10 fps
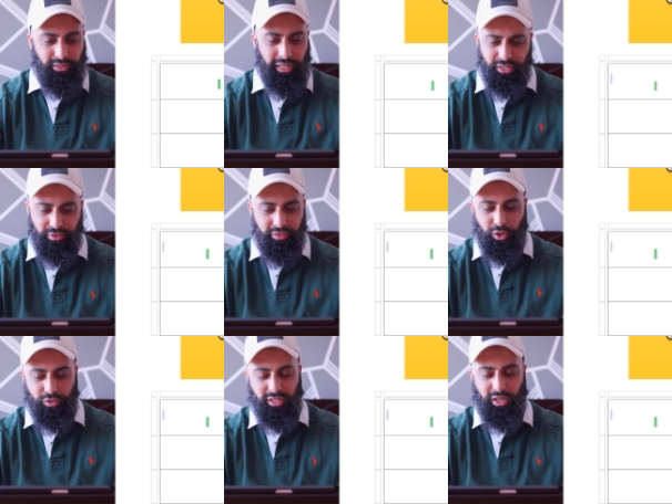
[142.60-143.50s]
yeah, it's very
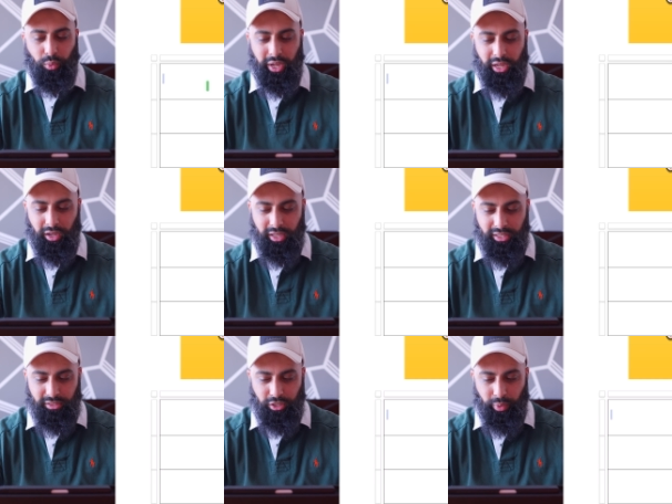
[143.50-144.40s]
content aware. I
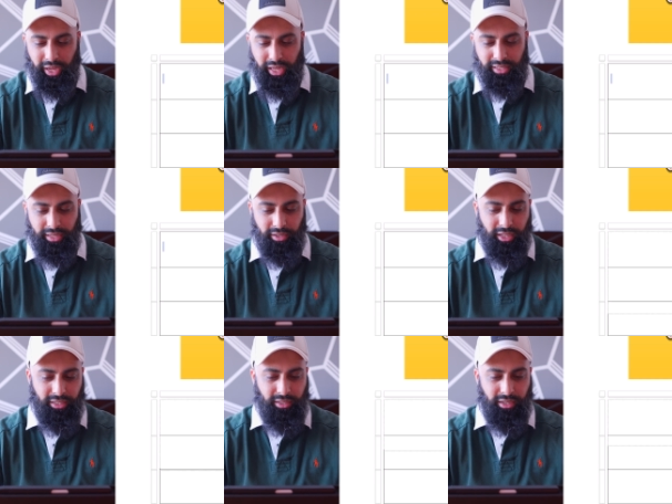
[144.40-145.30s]
can go ahead and I
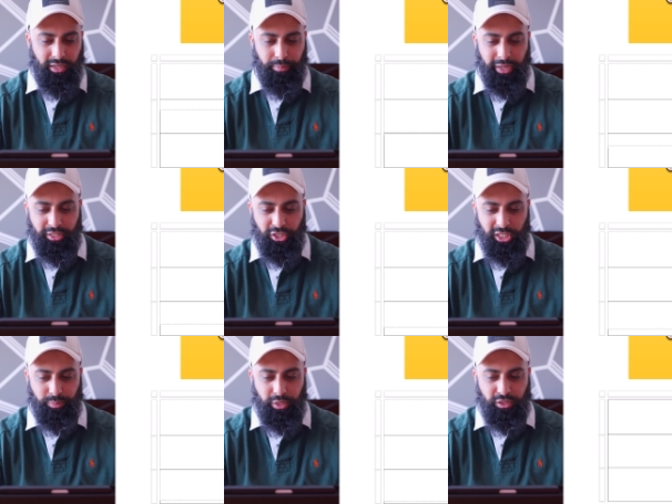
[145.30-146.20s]
can uh, make
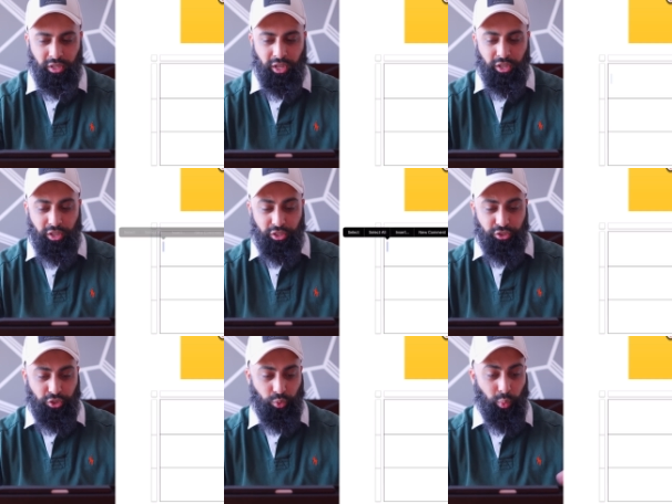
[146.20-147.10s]
adjustments
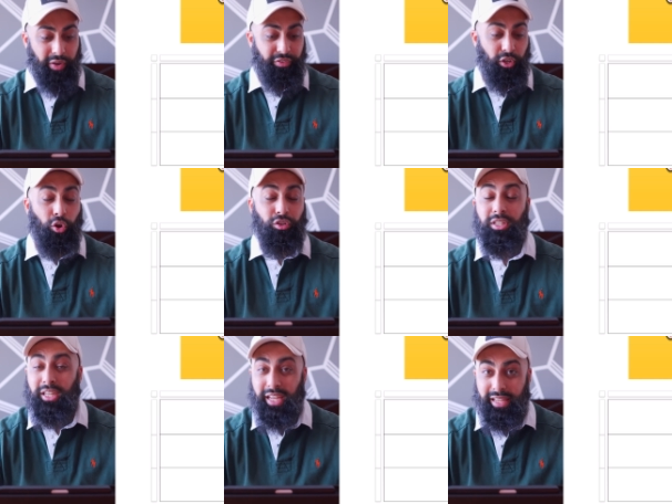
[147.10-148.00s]
to whatever the
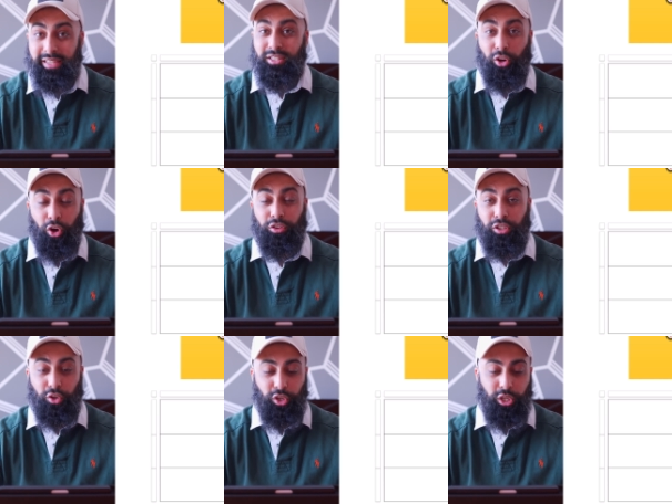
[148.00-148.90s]
content is on
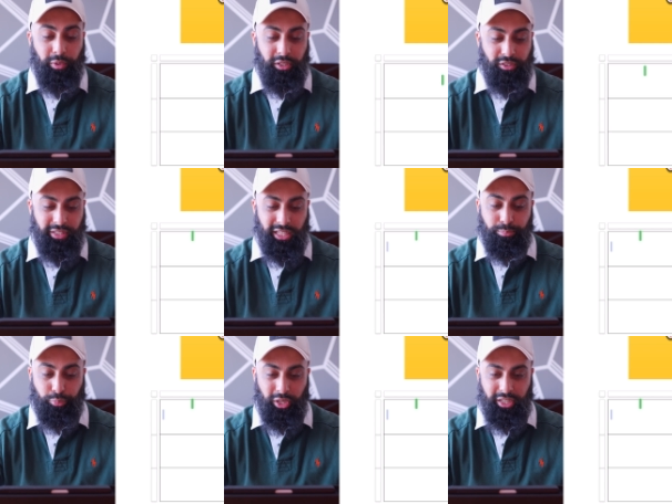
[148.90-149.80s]
the document. So that's
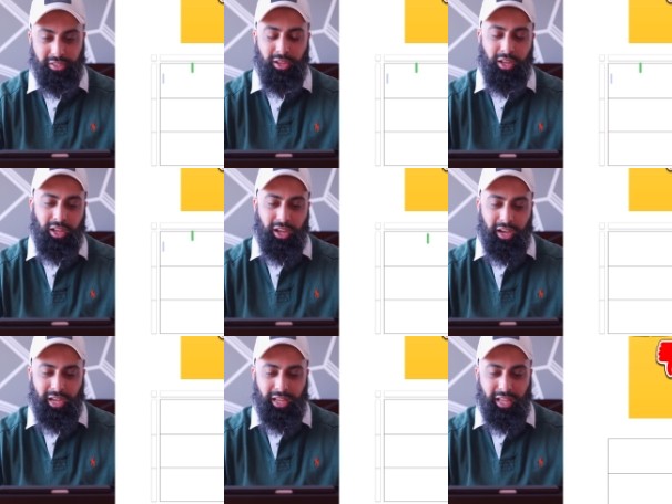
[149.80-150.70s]
brilliant.
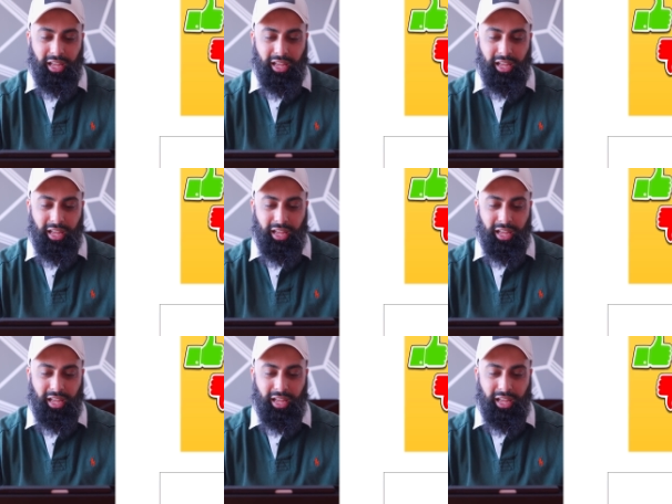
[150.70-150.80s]
Uh,